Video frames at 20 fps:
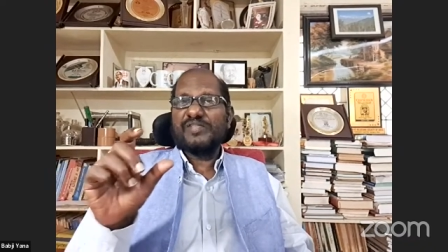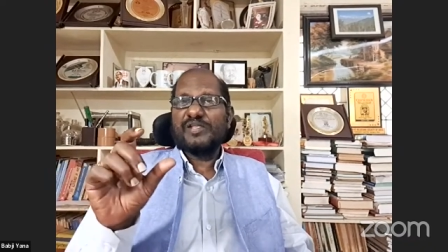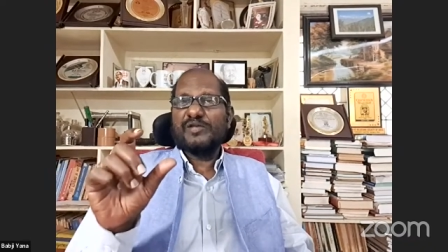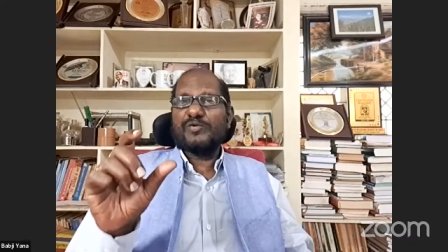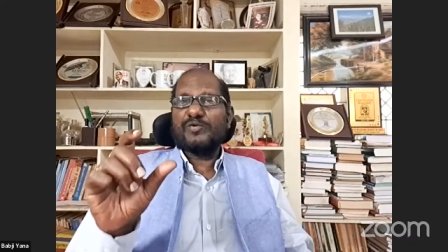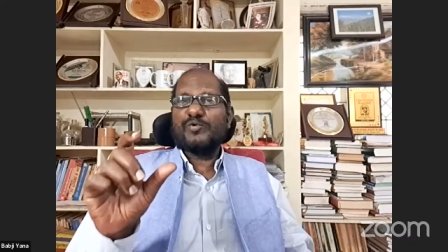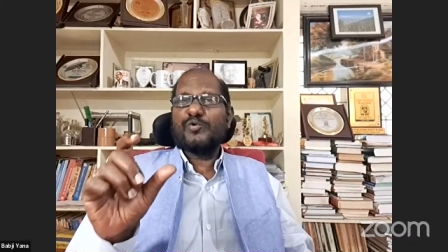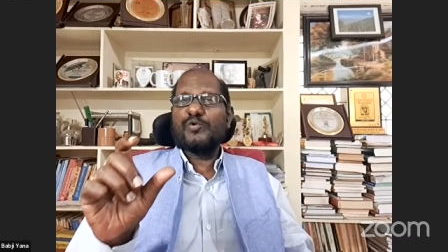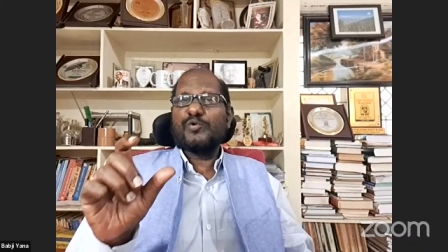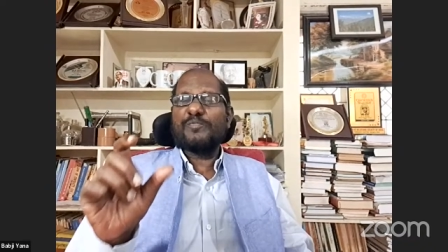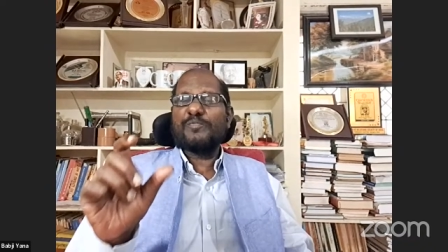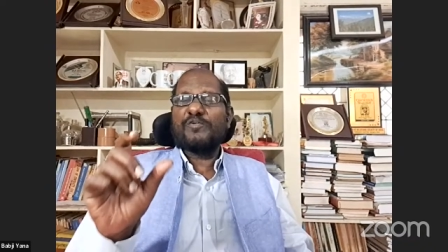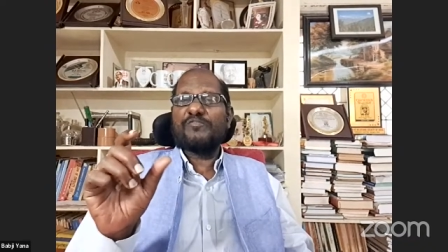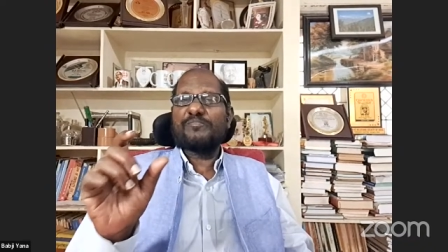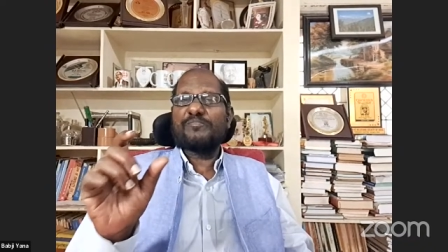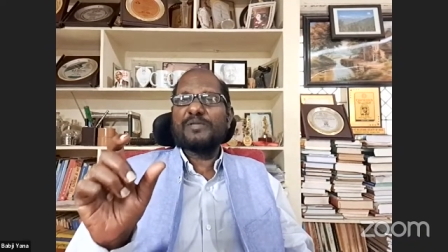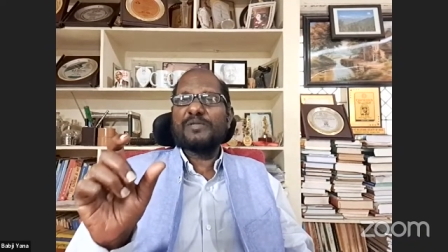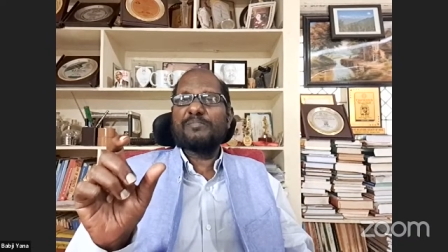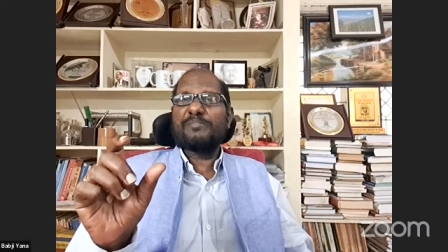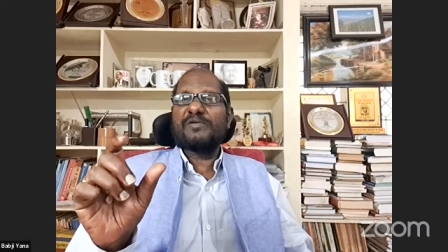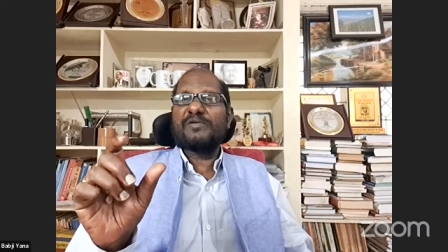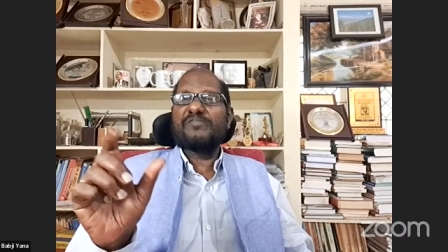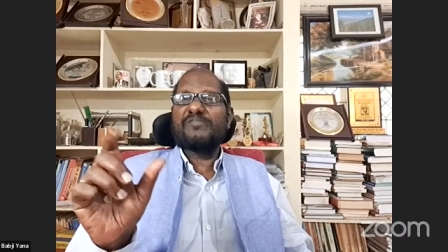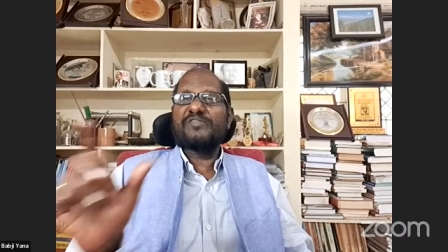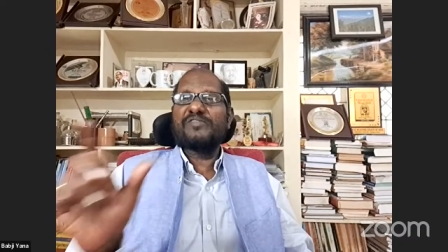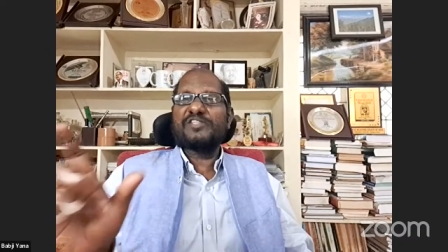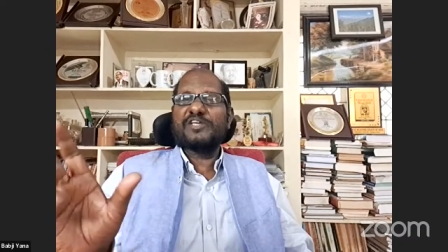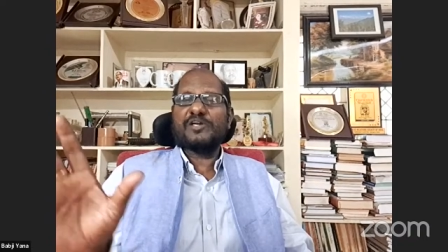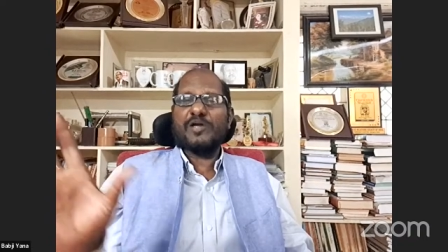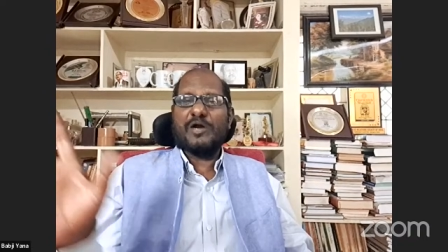a group of people
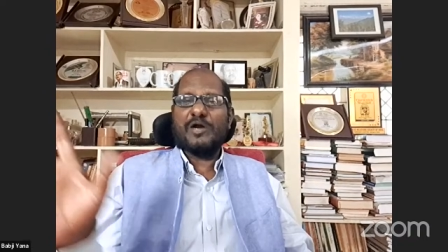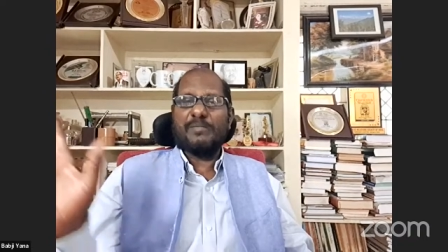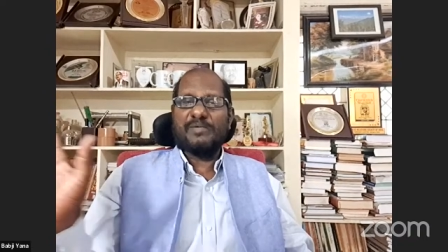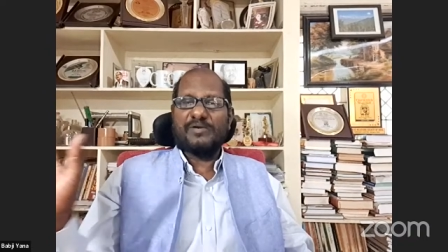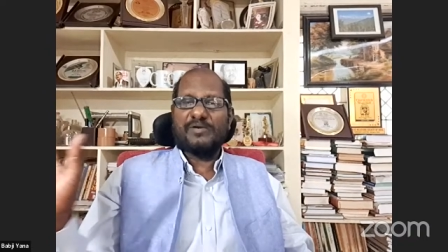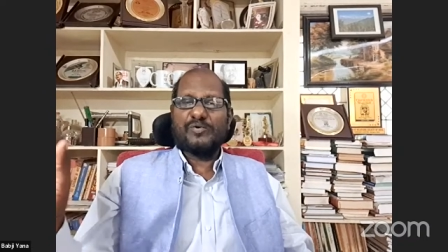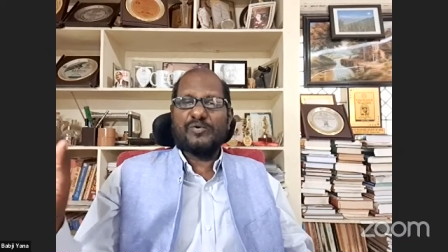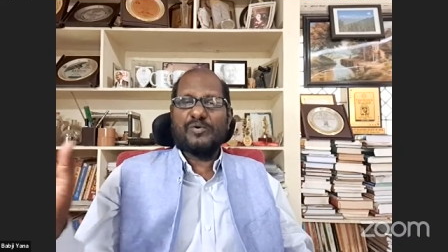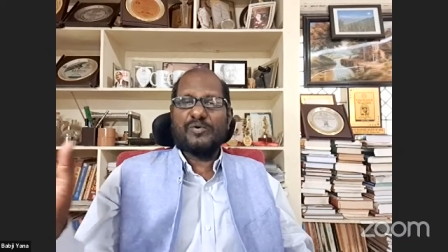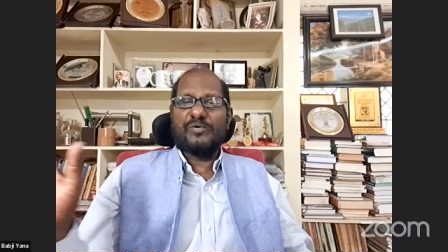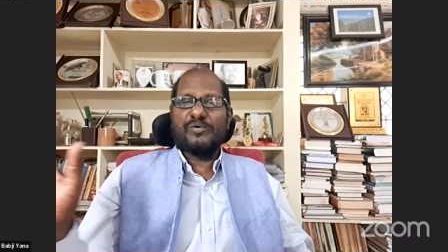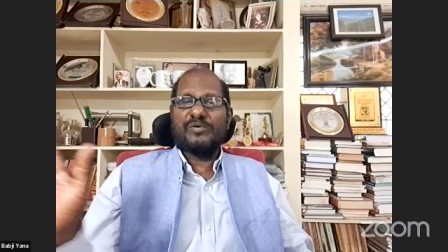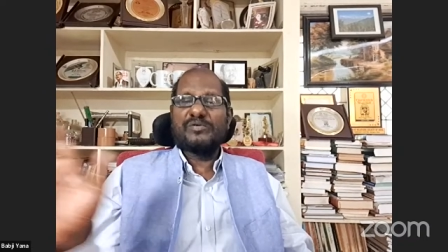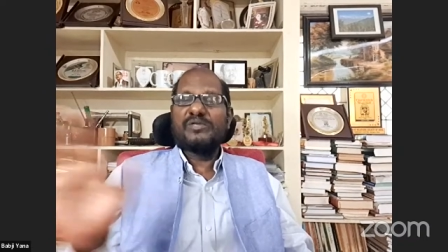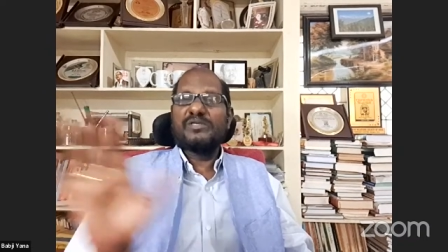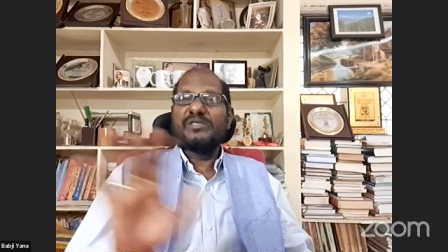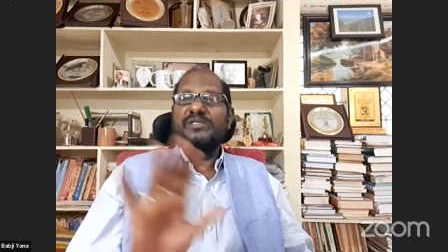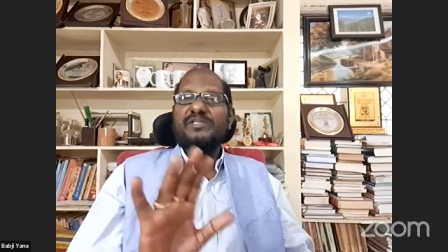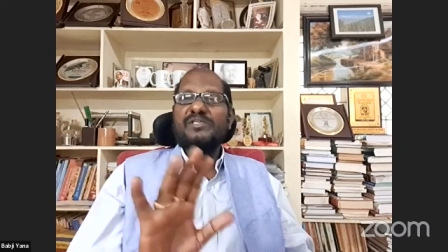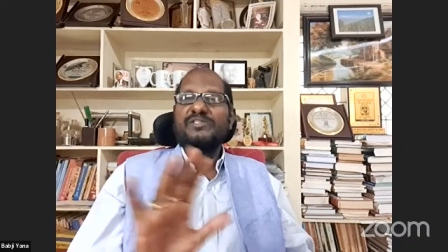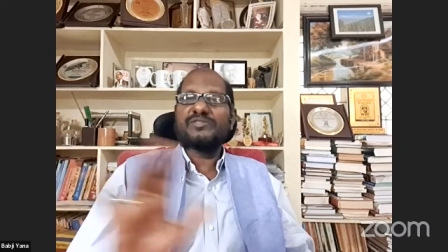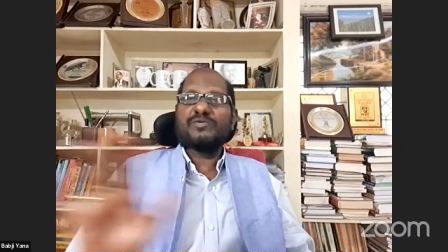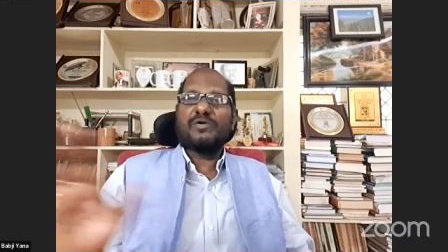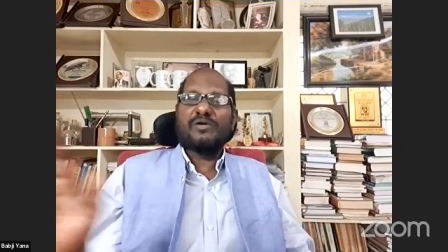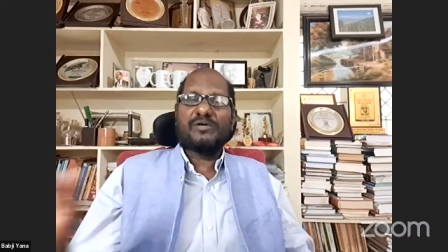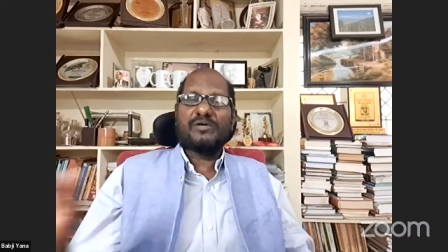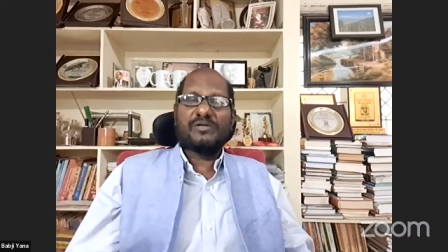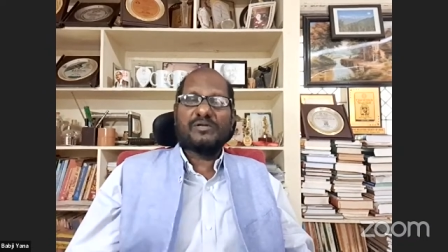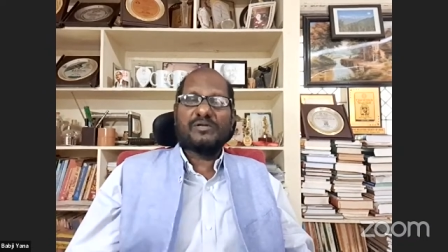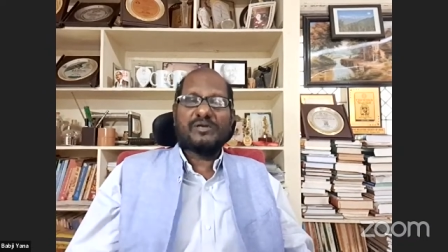with a common goal is
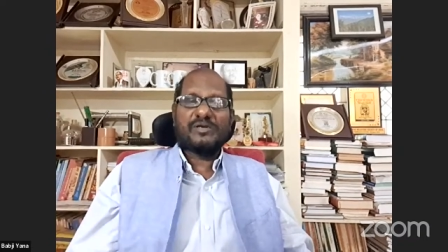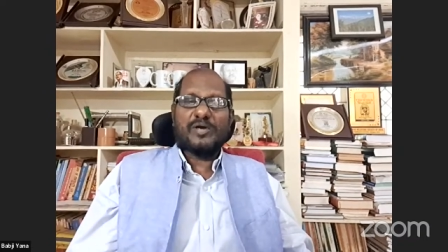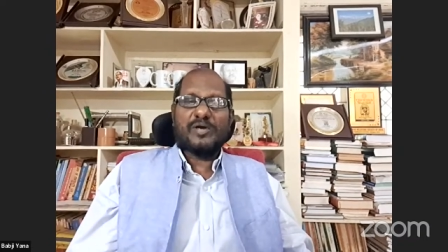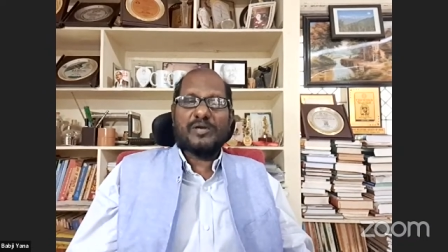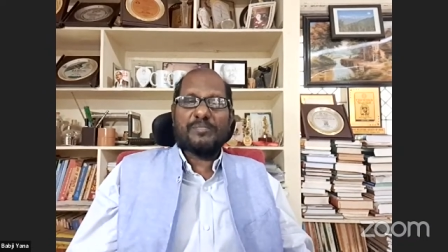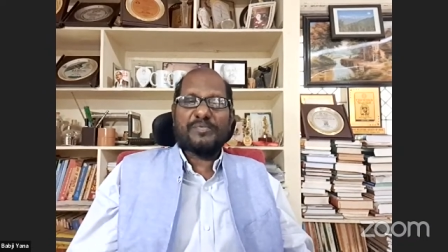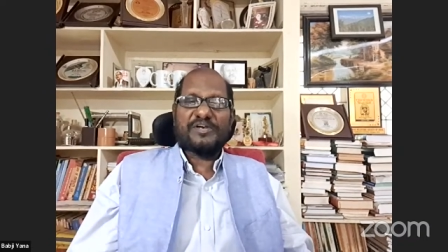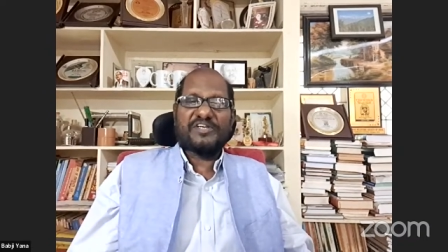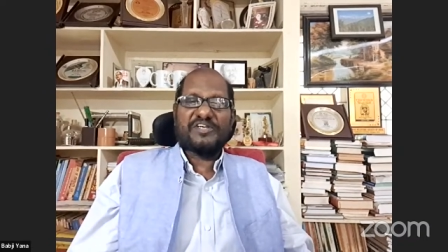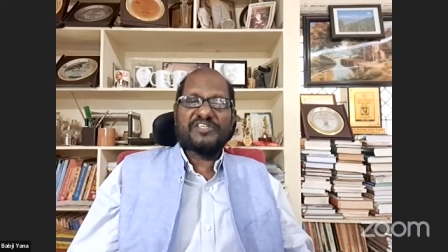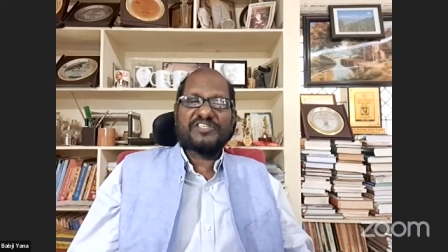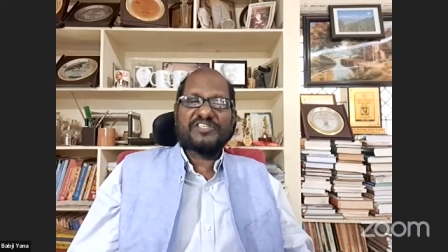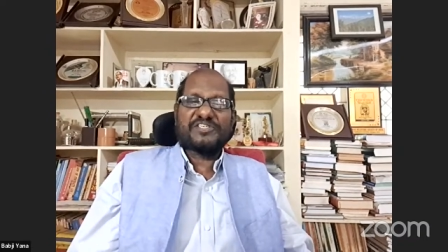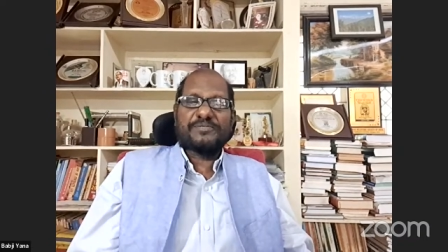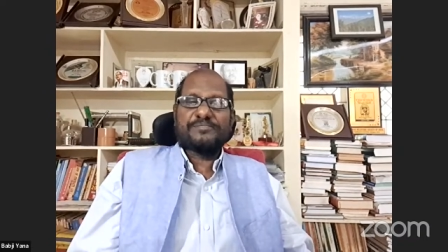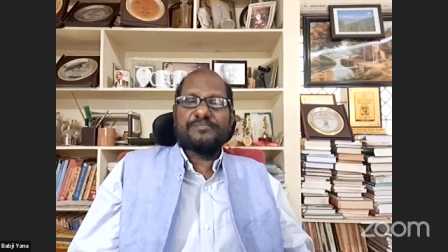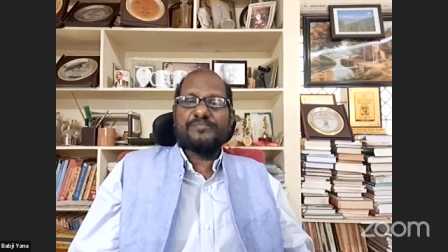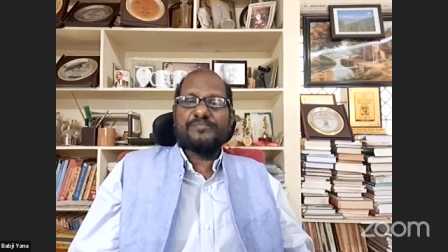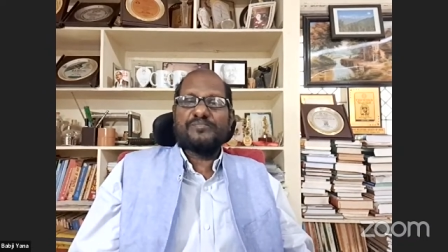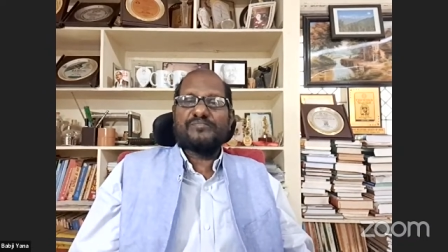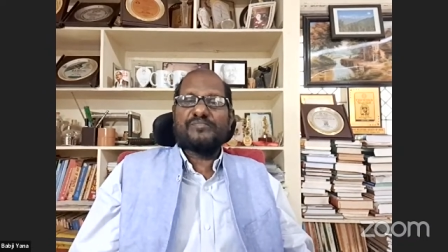called corporation.